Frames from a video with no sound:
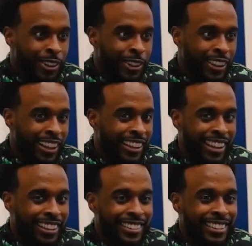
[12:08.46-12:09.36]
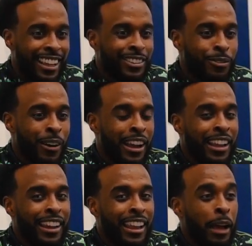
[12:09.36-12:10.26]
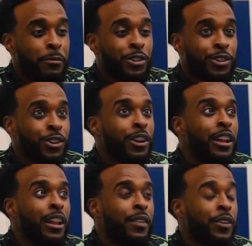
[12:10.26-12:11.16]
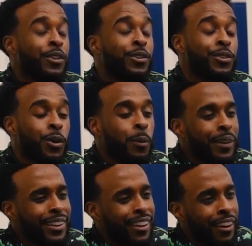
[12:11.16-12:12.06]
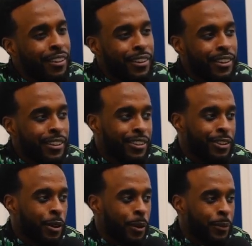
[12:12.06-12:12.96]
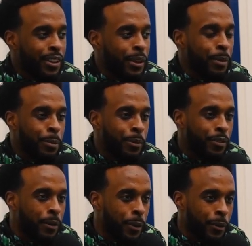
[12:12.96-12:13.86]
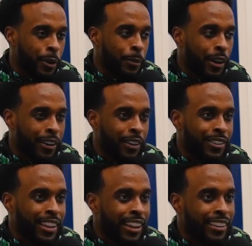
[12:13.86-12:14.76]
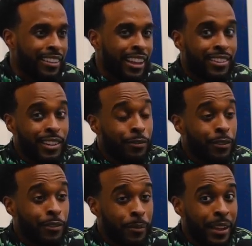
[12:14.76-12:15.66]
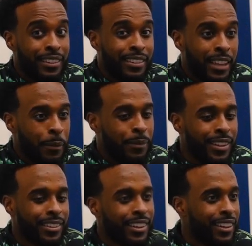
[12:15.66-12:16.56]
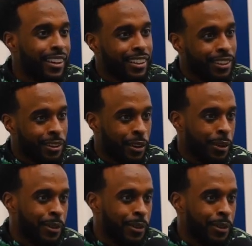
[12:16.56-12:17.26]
go. Like that's why, and I'm sure there are so many other, you know what I'm saying, people from immigrant backgrounds that suffer from that same disconnect. You know what I